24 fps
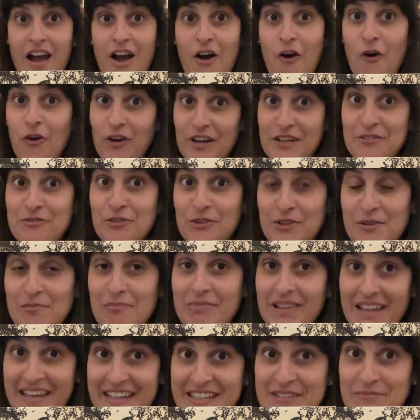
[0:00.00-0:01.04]
Okay, for the
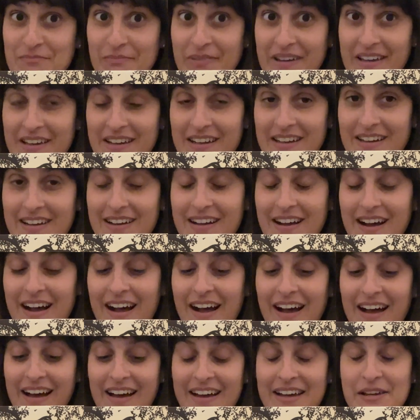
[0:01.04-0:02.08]
blind pick,
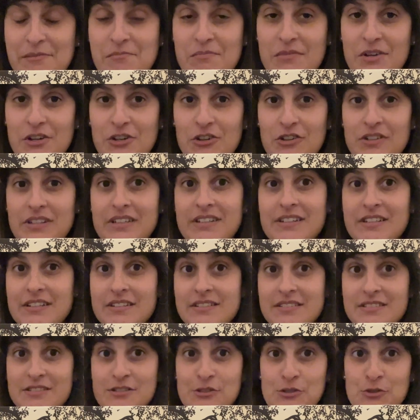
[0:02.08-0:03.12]
I'm
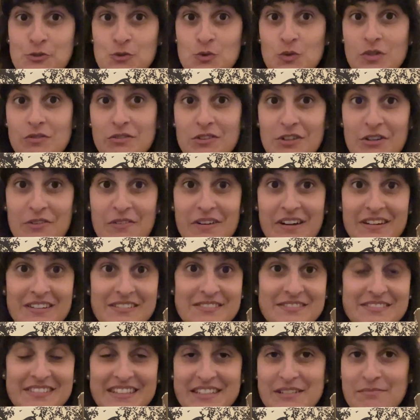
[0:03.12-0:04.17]
gonna swivel
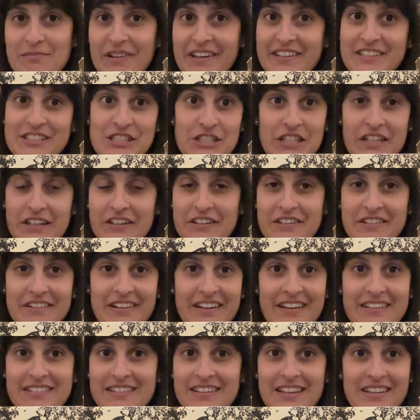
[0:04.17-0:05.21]
around in my chair
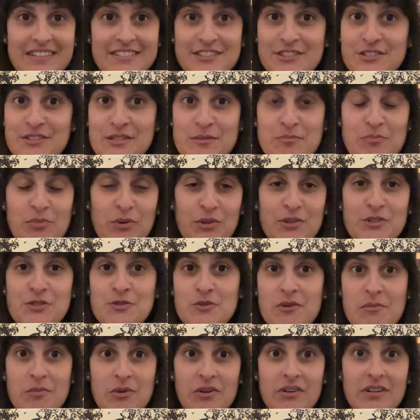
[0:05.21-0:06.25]
and then just point to
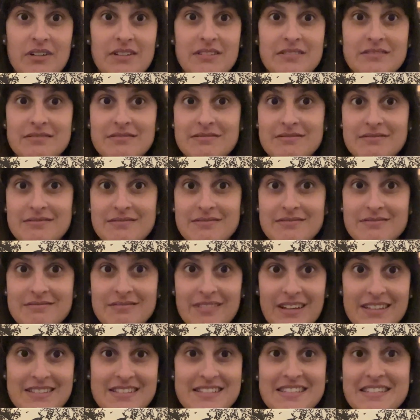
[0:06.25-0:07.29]
a book
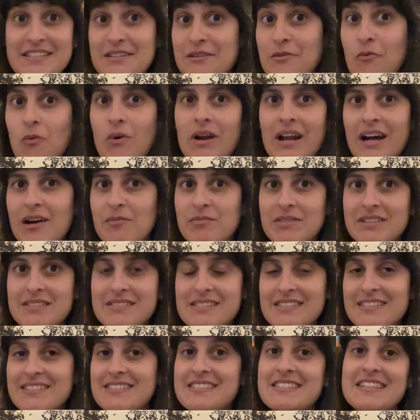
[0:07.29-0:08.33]
and see what happens,
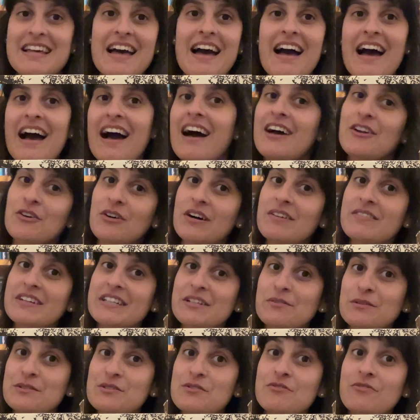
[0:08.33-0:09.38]
because I don't have
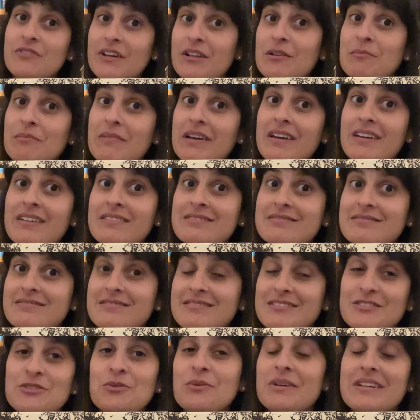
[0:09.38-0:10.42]
anyone to film me
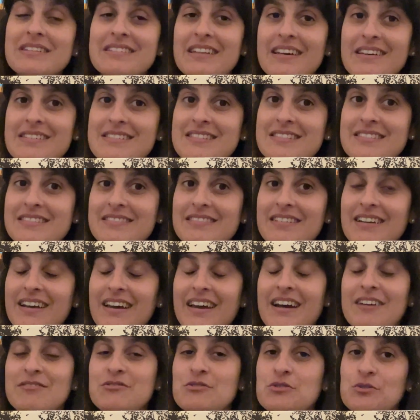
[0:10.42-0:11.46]
doing this and I
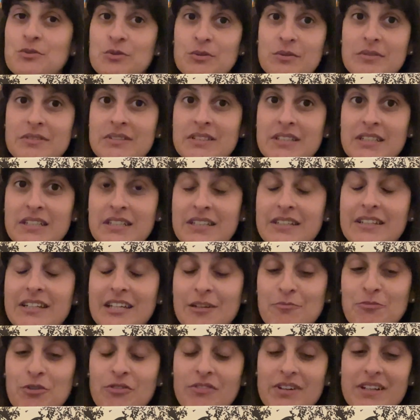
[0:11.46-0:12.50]
have to
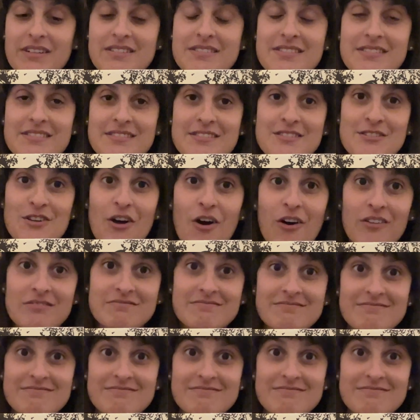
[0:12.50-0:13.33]
improvise. So